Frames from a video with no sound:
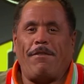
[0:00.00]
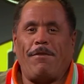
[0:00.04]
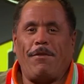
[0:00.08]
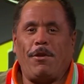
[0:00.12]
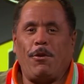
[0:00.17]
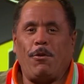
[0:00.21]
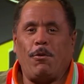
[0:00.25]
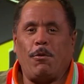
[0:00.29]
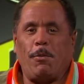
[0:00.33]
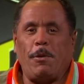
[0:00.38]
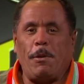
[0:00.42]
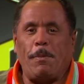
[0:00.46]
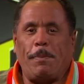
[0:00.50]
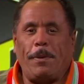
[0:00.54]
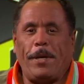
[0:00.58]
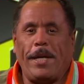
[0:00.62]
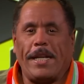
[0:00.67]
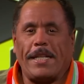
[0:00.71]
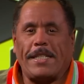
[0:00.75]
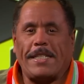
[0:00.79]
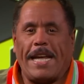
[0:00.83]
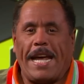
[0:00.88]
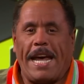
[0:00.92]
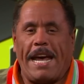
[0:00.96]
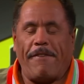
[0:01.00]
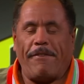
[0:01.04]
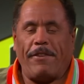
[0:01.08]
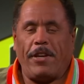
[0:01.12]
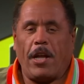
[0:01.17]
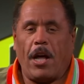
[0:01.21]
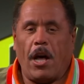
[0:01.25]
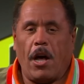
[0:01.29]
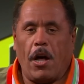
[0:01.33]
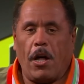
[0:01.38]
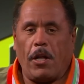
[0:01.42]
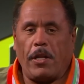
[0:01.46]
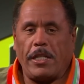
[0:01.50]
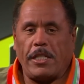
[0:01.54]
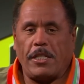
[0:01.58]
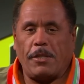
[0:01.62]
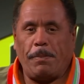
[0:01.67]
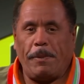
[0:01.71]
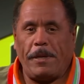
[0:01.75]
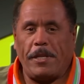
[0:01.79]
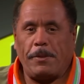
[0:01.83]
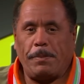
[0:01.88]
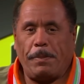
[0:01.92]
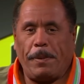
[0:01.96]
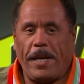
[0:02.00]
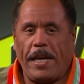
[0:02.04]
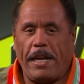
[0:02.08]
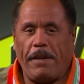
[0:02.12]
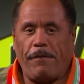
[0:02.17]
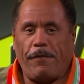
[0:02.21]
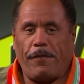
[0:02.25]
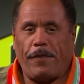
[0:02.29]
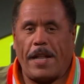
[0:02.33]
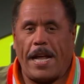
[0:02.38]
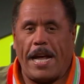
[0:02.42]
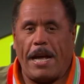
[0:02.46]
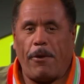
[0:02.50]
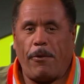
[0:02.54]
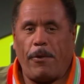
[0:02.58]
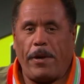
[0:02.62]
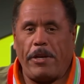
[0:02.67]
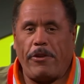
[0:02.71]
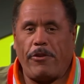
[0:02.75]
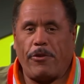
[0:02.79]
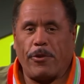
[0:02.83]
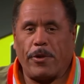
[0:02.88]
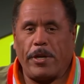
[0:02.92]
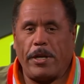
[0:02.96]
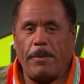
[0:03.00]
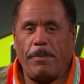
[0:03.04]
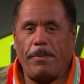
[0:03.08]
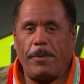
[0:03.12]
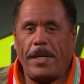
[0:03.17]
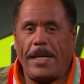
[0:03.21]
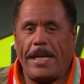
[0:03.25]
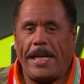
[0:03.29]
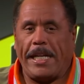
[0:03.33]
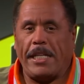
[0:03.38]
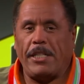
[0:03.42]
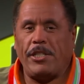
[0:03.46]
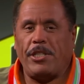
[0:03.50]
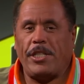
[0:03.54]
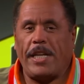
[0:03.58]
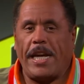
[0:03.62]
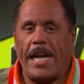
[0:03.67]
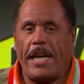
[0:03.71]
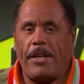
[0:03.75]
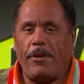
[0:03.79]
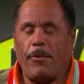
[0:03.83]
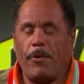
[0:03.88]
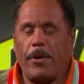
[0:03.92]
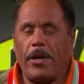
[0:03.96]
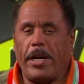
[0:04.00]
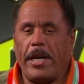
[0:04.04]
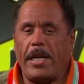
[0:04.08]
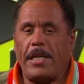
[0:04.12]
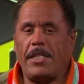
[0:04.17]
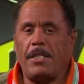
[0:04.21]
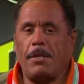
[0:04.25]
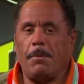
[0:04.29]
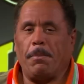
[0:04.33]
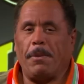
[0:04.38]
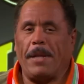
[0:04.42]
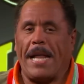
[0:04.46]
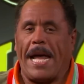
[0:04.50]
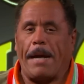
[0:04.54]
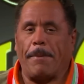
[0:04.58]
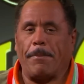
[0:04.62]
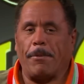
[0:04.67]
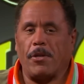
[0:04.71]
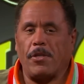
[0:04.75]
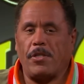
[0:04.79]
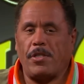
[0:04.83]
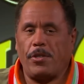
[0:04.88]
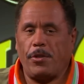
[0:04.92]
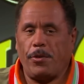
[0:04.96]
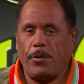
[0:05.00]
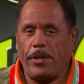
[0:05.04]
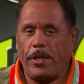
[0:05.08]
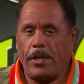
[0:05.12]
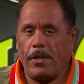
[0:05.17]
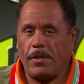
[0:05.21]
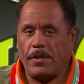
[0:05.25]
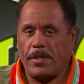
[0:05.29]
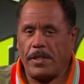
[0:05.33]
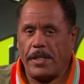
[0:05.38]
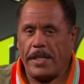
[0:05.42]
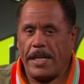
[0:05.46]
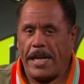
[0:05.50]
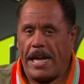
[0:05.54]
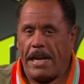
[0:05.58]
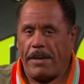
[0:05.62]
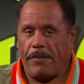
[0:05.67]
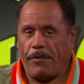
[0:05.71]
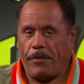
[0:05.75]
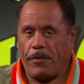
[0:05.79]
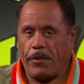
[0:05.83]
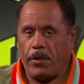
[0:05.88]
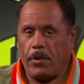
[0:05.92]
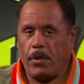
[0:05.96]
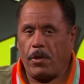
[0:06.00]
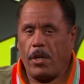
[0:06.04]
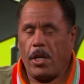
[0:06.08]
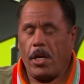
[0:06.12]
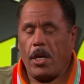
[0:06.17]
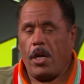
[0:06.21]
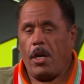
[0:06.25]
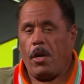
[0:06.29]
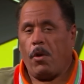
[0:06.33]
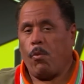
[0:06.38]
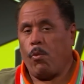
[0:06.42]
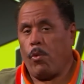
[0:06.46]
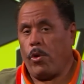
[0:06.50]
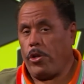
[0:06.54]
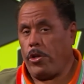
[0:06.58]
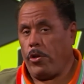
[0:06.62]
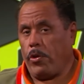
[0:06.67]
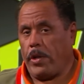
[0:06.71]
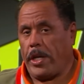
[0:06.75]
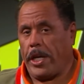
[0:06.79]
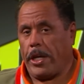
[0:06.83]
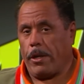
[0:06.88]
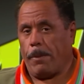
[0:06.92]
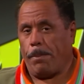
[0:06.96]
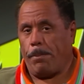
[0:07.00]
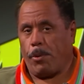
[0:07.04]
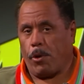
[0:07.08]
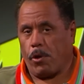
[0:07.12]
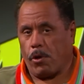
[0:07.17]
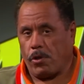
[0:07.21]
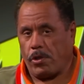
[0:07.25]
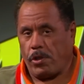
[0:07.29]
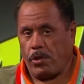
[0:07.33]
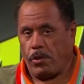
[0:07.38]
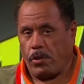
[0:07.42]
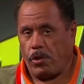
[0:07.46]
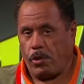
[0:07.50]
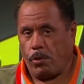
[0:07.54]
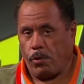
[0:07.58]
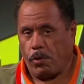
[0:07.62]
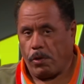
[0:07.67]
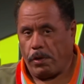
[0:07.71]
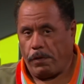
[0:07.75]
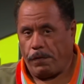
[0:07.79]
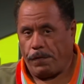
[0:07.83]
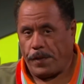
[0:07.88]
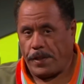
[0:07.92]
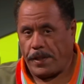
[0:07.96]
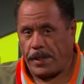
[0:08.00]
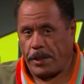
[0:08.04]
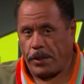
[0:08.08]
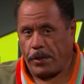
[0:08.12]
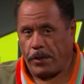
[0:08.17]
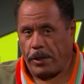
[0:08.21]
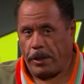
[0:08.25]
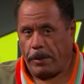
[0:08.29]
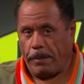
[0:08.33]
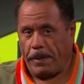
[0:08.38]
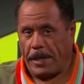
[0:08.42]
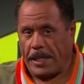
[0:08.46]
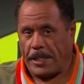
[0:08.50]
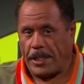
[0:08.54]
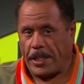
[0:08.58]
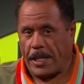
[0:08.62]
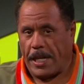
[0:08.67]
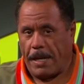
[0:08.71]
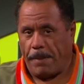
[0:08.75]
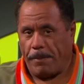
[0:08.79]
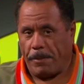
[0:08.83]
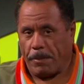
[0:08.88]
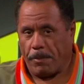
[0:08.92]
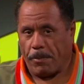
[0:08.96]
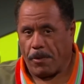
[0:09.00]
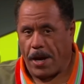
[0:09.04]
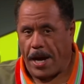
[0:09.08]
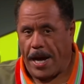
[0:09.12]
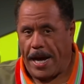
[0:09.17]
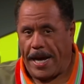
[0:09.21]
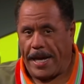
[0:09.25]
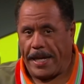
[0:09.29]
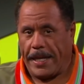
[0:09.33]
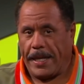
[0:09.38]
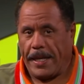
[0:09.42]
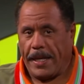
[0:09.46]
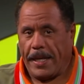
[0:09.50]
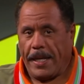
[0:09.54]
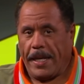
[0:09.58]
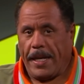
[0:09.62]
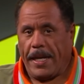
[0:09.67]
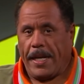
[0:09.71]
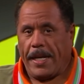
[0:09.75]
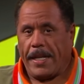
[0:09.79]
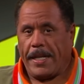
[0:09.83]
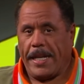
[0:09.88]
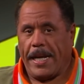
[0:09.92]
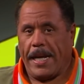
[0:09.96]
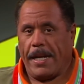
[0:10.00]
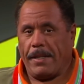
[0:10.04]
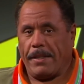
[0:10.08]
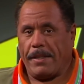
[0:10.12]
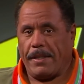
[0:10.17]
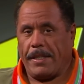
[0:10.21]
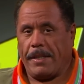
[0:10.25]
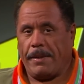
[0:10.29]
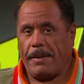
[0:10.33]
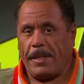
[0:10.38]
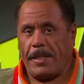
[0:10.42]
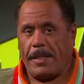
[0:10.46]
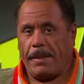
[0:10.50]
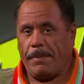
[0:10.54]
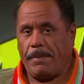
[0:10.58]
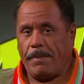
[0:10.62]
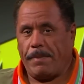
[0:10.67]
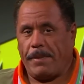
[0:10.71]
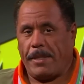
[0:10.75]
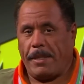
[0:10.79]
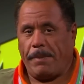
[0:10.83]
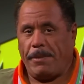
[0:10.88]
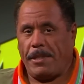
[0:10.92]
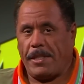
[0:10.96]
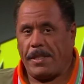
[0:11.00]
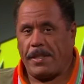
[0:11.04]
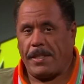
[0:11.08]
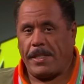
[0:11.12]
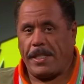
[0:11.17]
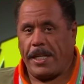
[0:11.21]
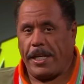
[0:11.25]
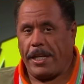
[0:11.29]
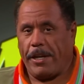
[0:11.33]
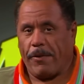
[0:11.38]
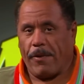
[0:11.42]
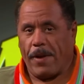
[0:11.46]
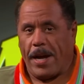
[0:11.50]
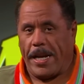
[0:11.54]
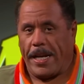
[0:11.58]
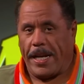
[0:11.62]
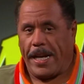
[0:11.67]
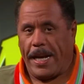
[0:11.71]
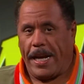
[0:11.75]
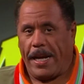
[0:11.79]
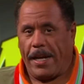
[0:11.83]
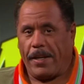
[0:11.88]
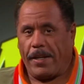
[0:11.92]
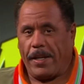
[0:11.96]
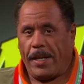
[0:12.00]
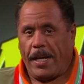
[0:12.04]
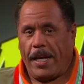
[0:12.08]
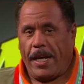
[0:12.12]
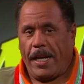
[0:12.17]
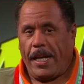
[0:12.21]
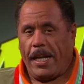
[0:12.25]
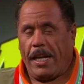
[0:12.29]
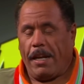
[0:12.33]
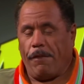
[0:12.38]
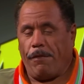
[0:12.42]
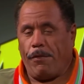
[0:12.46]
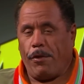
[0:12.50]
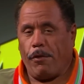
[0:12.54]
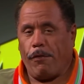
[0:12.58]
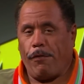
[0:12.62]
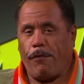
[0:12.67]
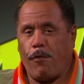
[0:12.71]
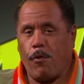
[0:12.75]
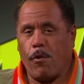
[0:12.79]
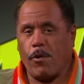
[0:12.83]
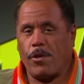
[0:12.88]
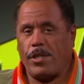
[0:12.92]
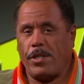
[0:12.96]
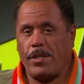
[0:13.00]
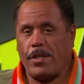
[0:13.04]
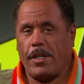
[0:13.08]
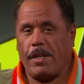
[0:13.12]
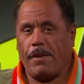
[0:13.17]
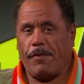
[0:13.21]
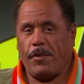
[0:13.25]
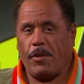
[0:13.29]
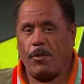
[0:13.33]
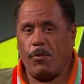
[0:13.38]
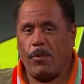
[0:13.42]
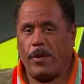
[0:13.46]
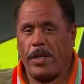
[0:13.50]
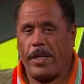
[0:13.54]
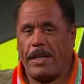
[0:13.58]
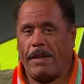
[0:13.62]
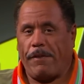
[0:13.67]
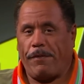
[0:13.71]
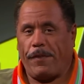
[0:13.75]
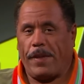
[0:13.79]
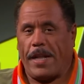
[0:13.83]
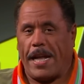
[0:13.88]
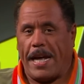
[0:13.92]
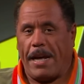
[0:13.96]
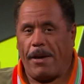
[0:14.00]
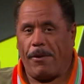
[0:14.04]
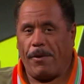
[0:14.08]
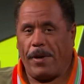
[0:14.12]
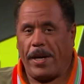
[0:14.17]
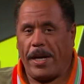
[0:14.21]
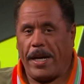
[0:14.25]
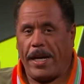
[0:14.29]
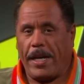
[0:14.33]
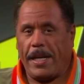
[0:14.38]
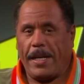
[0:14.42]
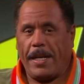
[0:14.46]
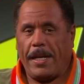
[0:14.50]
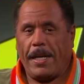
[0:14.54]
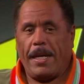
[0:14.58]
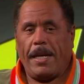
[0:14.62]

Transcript: of you will be picked to have an all expense paid flyaway trip in January to Blackbird Studios in Nashville, where you'll get a personal tour of the facility by John McBride. Now, let, let, let me just tell you right now if you're fortunate enough to win that flyaway,